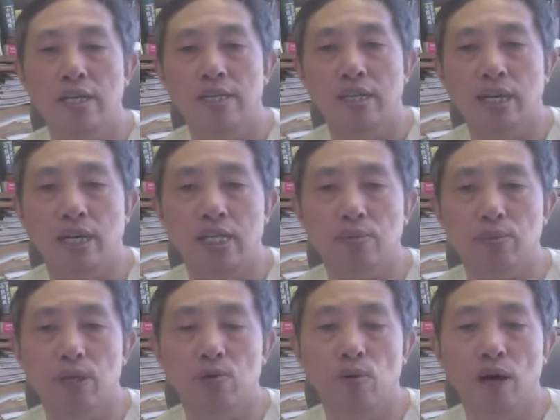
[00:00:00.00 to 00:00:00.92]
The
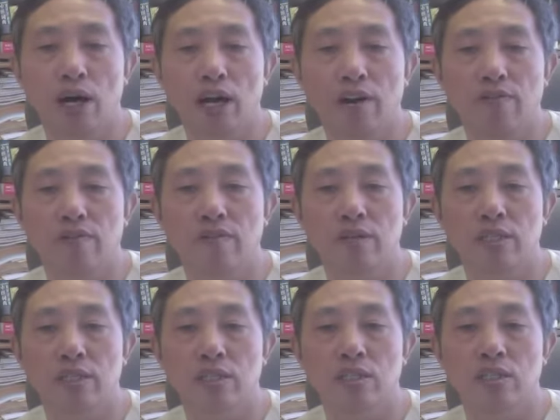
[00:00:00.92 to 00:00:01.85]
husband and wife
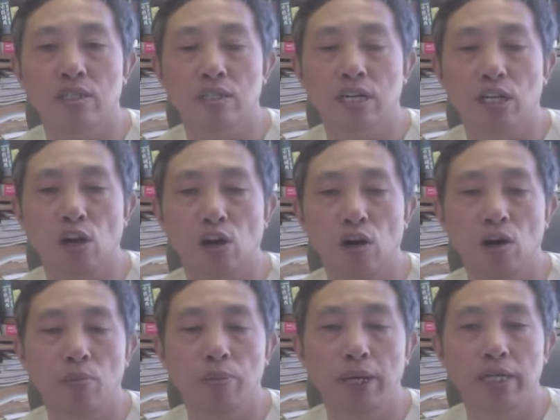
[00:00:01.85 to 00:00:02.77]
get
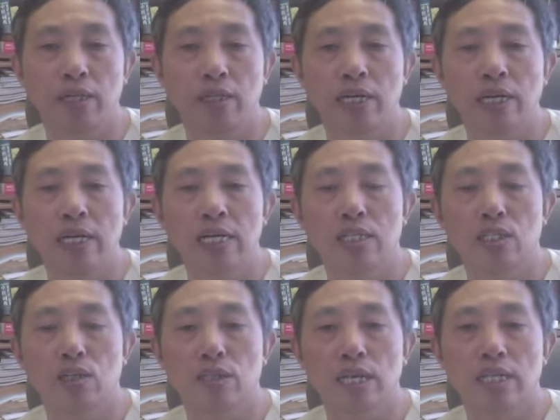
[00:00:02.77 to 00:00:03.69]
along better.
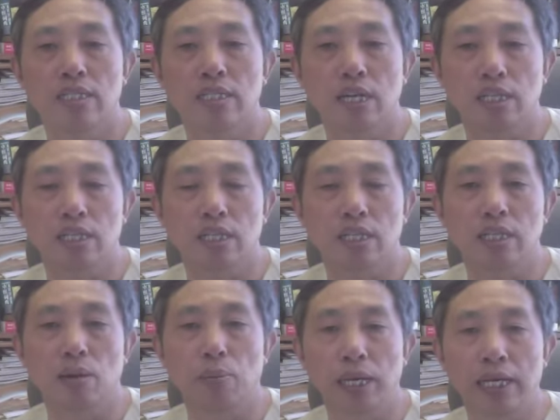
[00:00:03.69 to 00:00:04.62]
So then suddenly
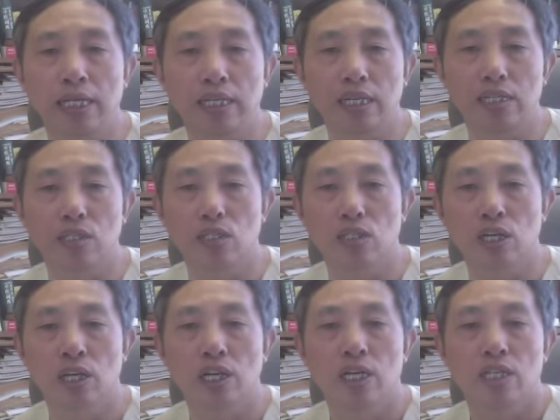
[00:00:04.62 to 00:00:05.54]
the paintings
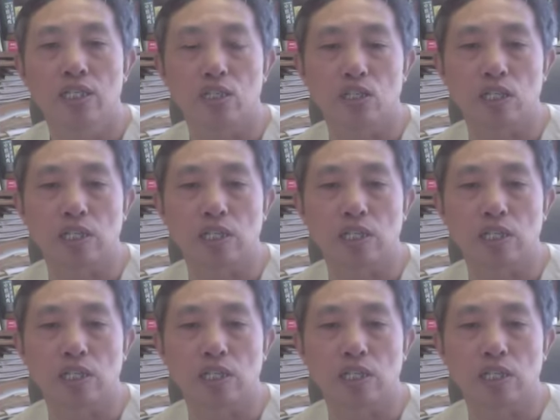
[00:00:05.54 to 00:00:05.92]
so it's